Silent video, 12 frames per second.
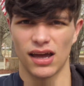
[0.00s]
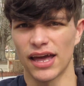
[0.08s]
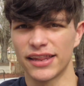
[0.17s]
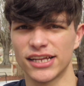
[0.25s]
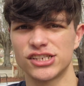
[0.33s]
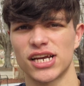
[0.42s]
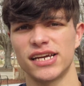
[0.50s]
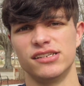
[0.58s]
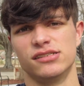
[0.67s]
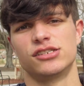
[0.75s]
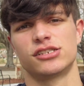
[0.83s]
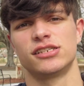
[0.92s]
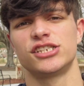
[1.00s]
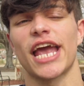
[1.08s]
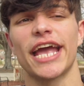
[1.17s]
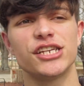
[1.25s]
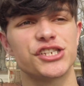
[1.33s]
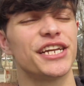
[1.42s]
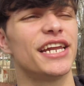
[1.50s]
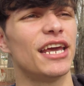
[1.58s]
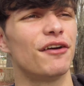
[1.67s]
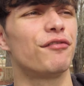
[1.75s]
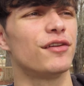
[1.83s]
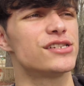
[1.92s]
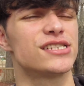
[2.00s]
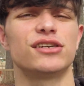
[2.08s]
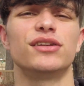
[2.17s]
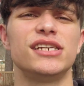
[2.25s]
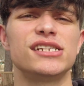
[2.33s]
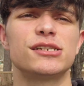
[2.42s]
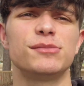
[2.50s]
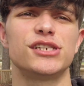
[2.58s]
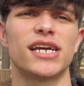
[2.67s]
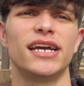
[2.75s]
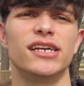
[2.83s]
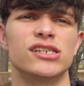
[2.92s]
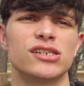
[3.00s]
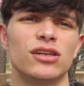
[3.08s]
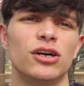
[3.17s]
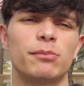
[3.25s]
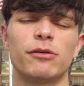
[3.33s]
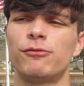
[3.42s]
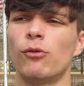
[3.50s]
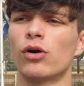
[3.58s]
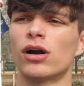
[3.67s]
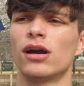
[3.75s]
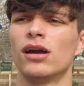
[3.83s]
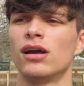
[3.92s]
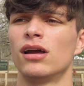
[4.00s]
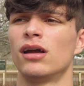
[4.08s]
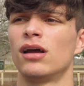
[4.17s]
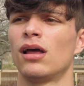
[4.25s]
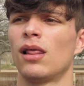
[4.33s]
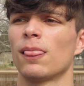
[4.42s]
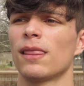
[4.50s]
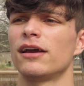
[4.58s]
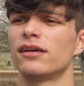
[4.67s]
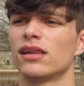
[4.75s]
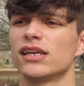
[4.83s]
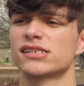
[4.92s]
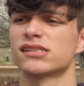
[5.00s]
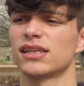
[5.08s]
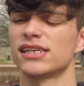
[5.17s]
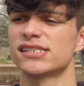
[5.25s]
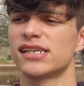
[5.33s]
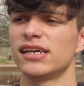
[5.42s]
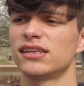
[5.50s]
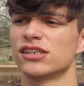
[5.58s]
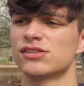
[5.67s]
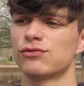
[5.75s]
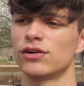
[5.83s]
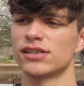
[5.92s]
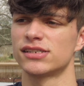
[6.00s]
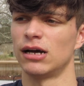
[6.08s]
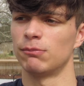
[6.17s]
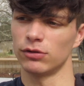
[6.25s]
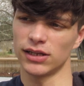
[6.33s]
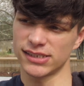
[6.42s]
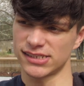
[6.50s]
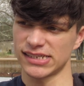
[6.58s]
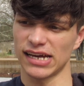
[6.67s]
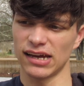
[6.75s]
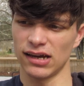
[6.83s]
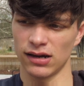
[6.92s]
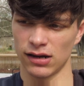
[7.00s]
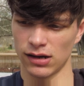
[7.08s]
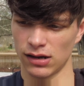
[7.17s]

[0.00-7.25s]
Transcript: and then change. Change it if it still needs to be changed. Look, before like let's let's take this for example. Let's say